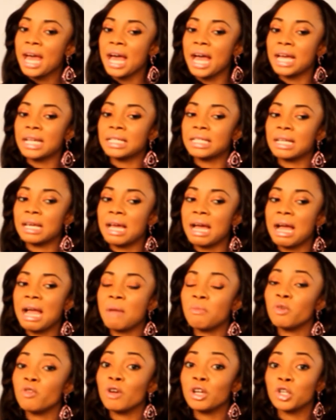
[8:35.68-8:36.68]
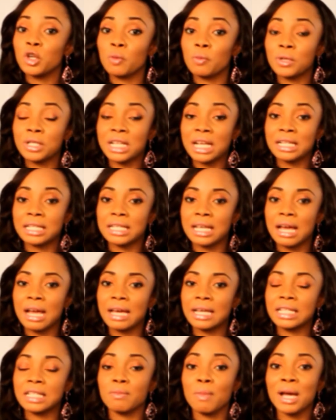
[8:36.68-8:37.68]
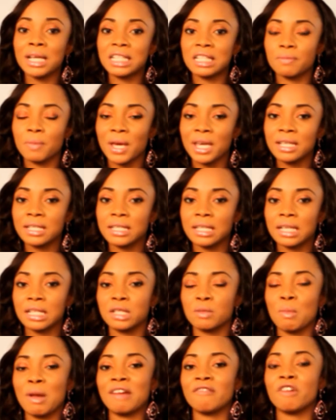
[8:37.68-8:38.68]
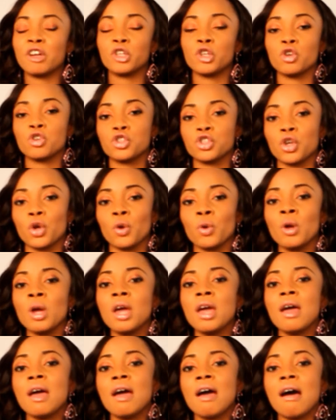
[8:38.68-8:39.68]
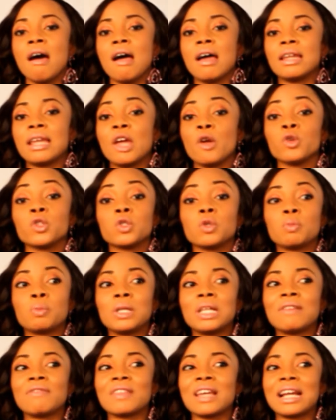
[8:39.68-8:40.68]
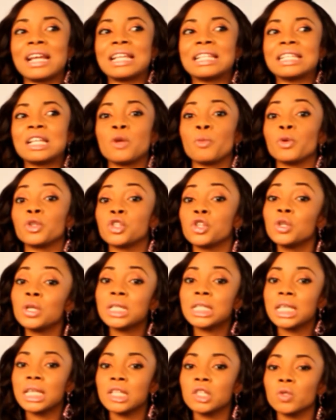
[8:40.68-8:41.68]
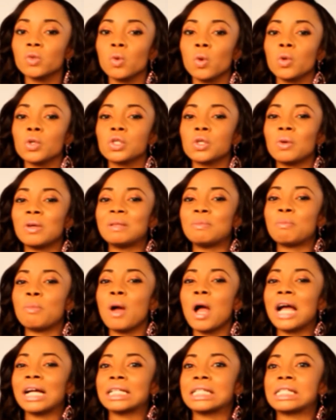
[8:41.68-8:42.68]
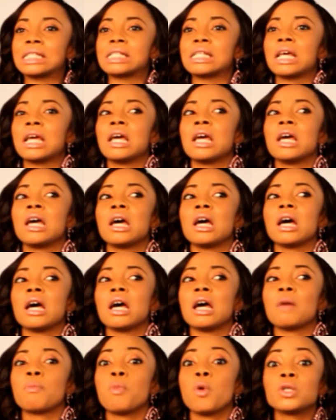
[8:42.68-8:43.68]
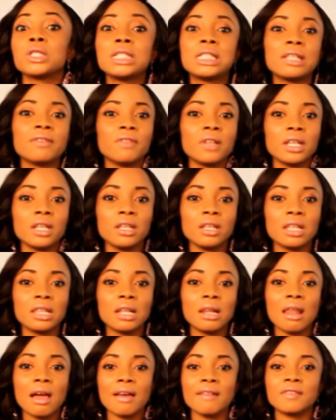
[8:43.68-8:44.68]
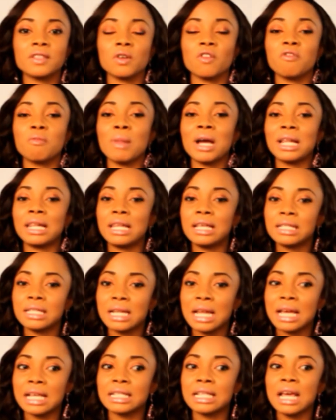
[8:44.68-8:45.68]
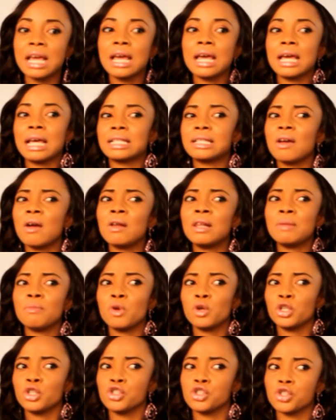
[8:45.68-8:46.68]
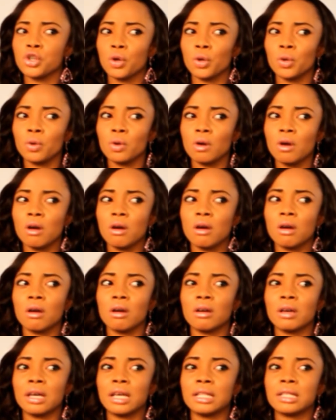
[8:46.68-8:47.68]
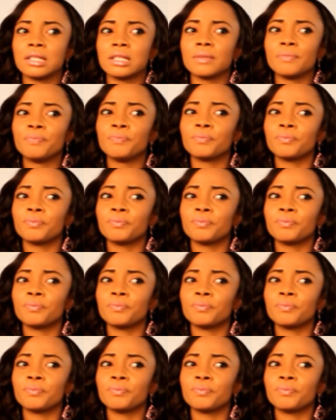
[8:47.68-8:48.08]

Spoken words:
And I am a radio presenter. It's my space. It's my radio show. And I also believe that it's an opportunity to also impact positively in the lives of my listeners. It's an early morning show. It's